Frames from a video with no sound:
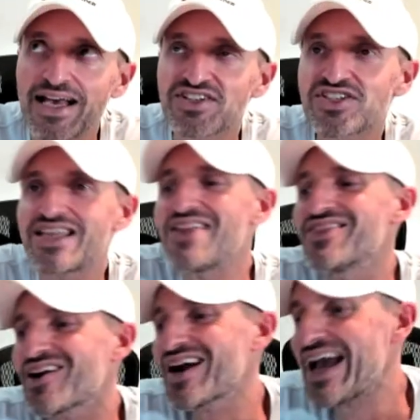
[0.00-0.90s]

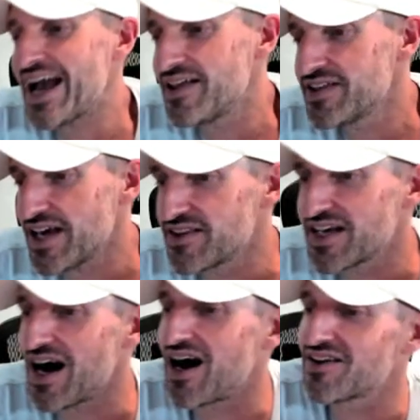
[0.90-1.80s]
extend their hand in
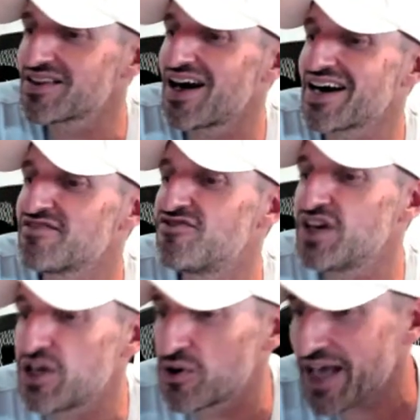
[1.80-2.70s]
the online
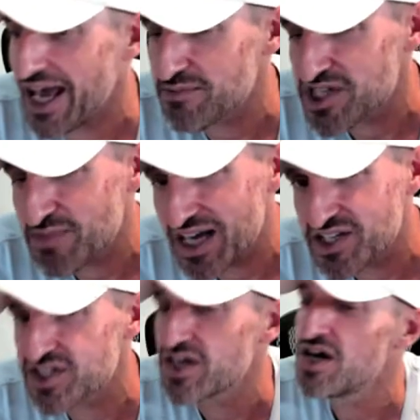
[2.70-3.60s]
video game
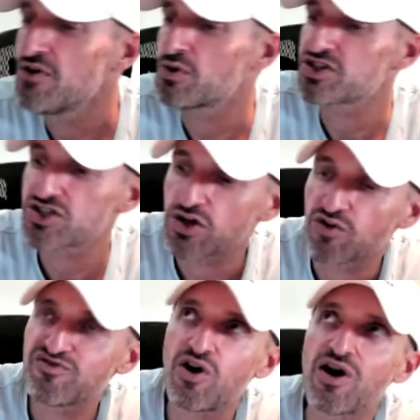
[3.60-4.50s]
space, which
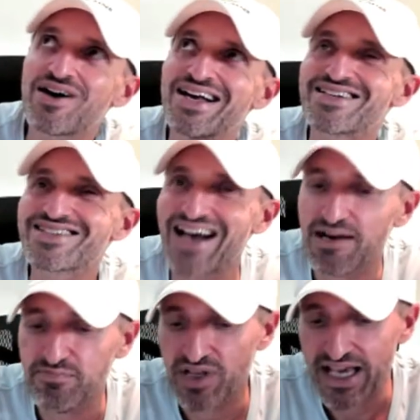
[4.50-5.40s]
so far is
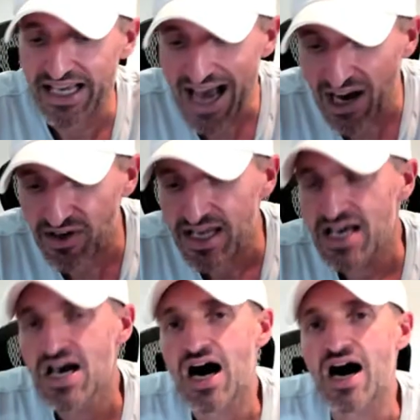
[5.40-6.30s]
not playing out.
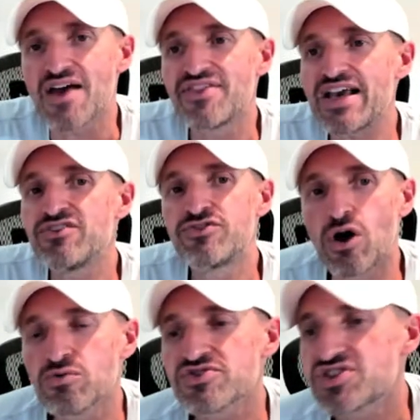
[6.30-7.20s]
Uh, they
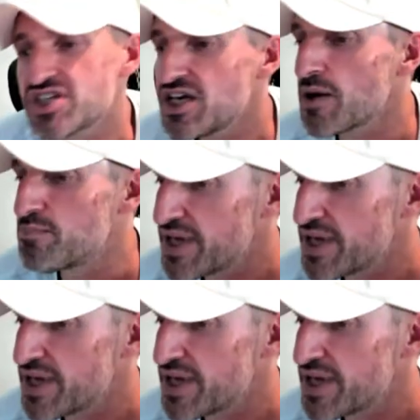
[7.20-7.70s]
don't see a